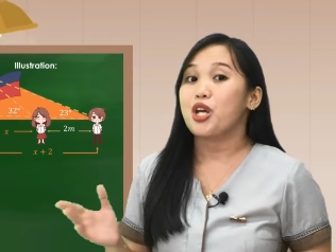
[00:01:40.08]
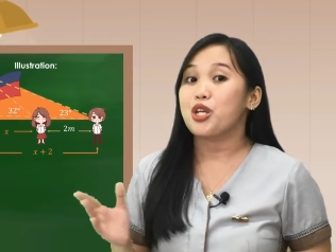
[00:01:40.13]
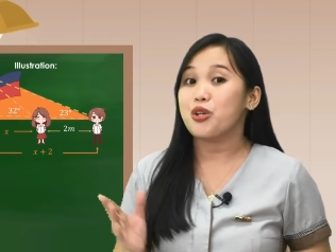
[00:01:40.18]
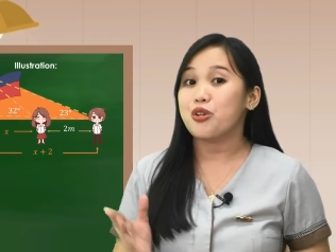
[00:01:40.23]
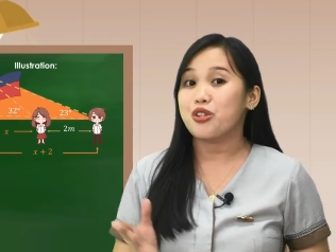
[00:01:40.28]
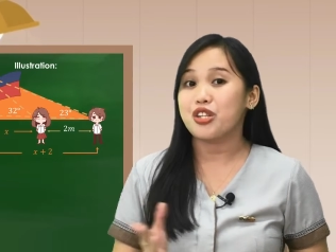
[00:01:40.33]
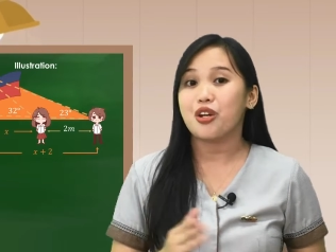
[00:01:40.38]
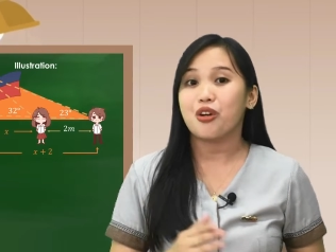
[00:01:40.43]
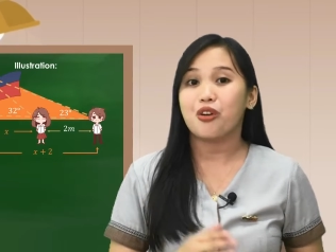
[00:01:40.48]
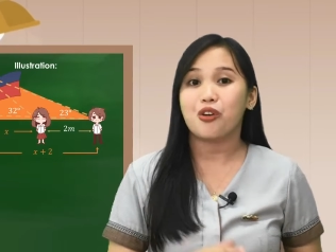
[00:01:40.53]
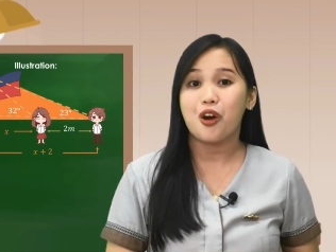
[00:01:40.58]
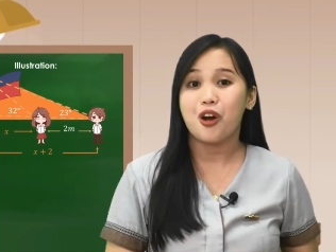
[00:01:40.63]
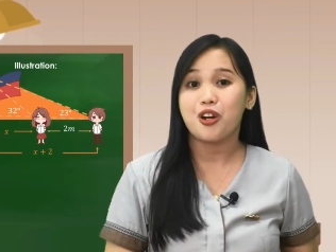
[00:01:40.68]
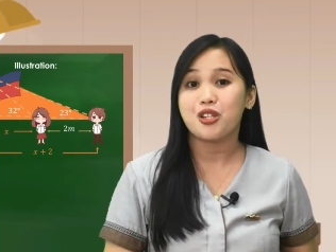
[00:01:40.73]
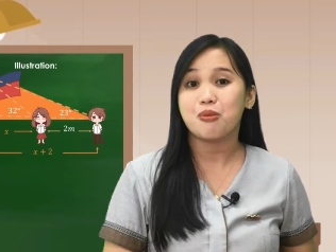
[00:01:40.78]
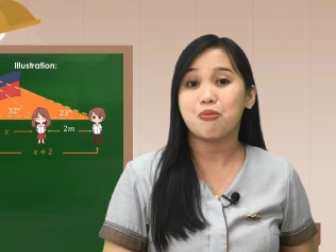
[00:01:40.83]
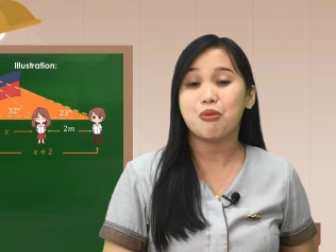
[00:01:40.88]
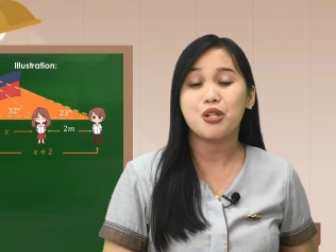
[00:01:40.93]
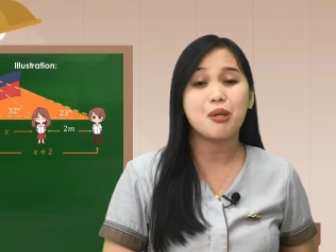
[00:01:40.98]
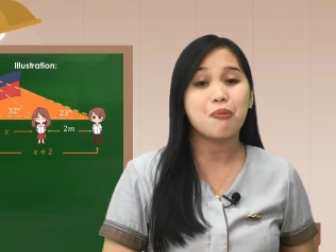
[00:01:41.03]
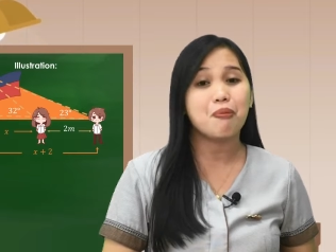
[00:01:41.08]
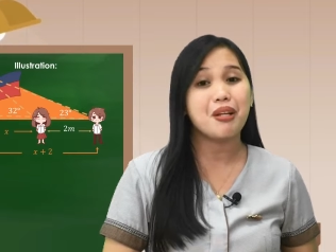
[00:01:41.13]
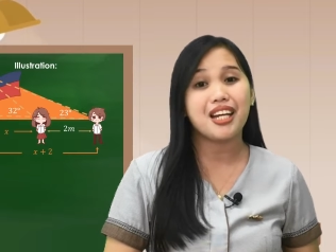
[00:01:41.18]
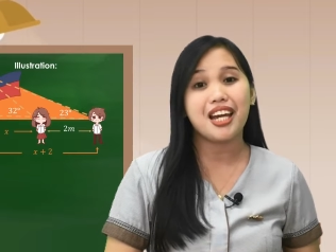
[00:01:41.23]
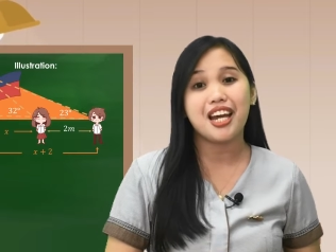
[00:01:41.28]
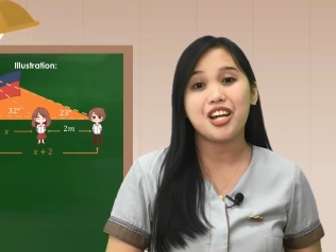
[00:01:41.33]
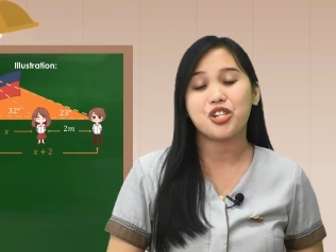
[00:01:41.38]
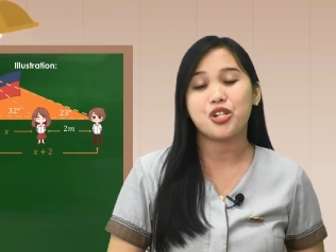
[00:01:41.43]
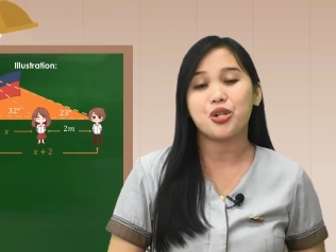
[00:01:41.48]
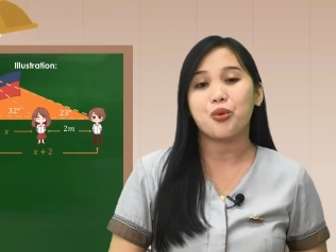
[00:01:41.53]
Using cross
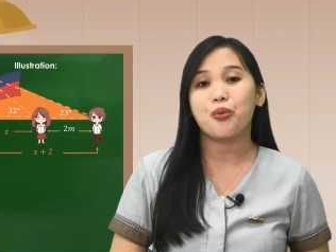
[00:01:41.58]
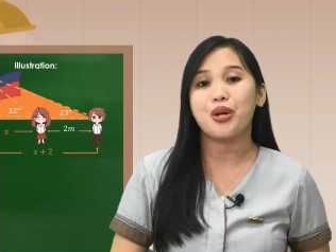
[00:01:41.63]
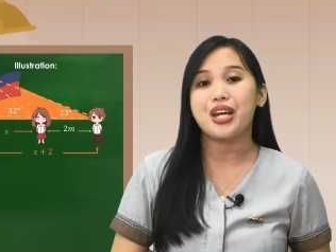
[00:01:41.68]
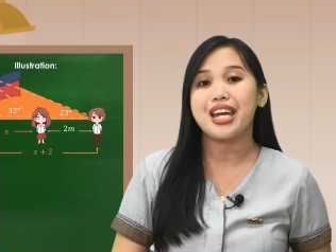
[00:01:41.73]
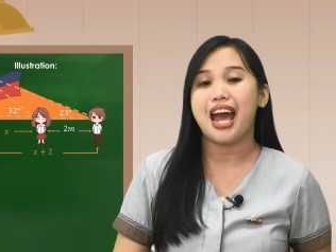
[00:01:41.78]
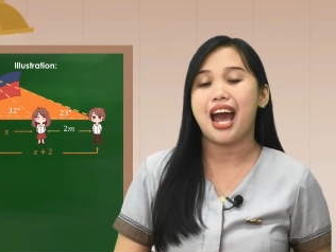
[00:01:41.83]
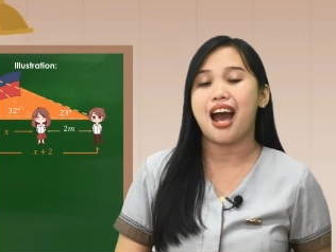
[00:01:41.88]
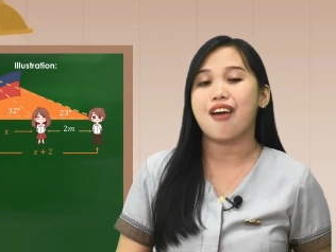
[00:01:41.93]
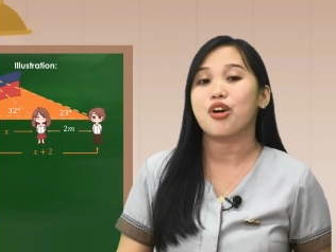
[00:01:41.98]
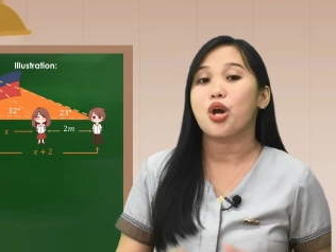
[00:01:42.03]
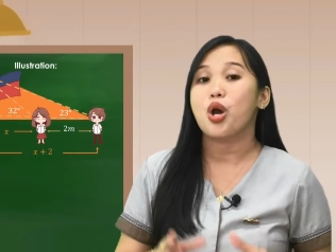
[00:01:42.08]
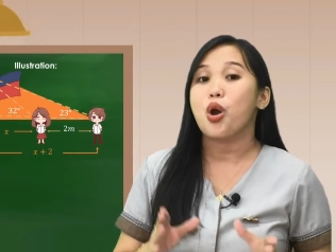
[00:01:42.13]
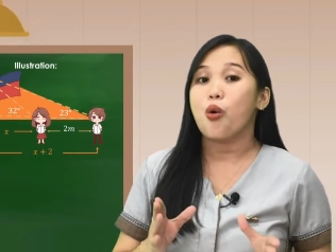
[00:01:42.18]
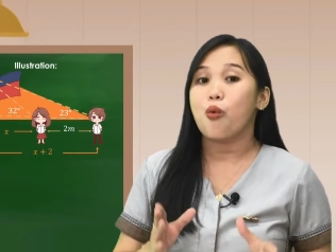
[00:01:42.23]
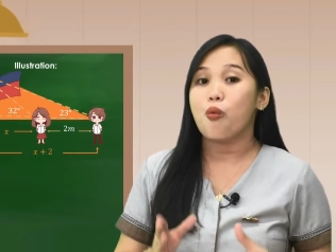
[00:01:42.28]
multiplication, we have